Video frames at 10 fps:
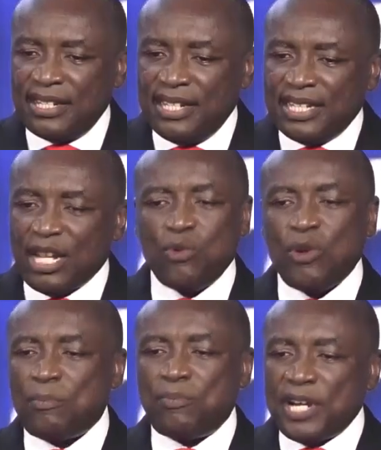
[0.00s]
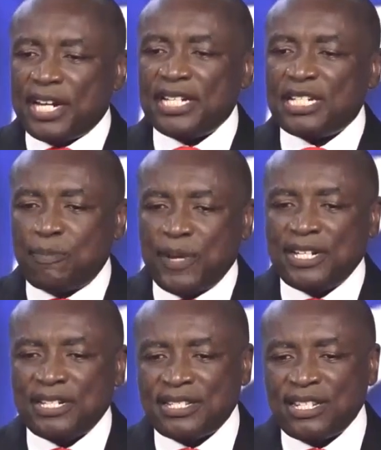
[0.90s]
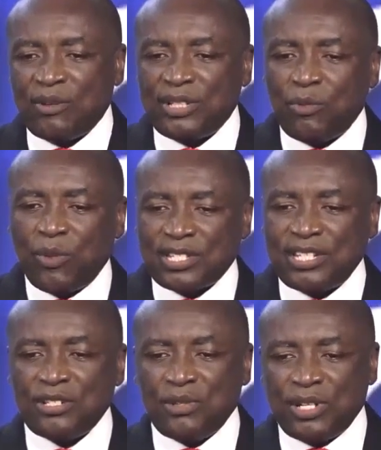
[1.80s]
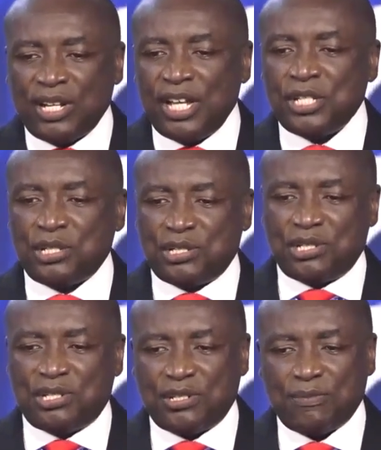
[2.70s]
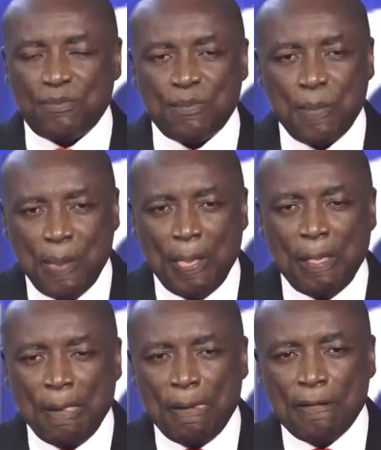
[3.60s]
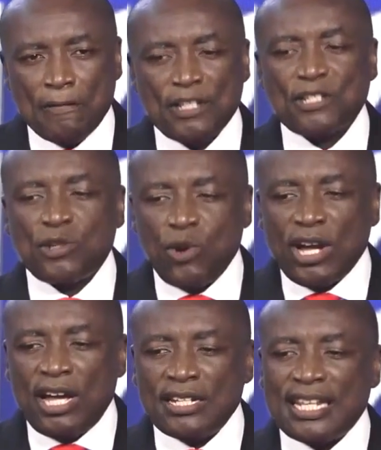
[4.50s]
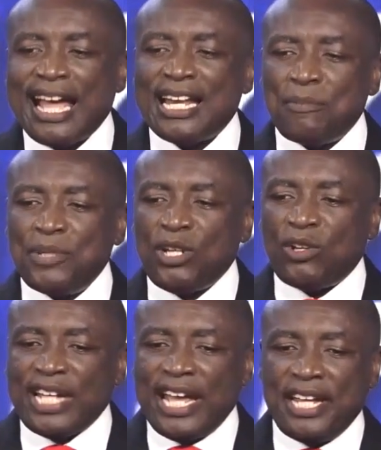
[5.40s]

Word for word: That we're breaking dependency on the Western donor agencies. The slogan Ghana Beyond Aid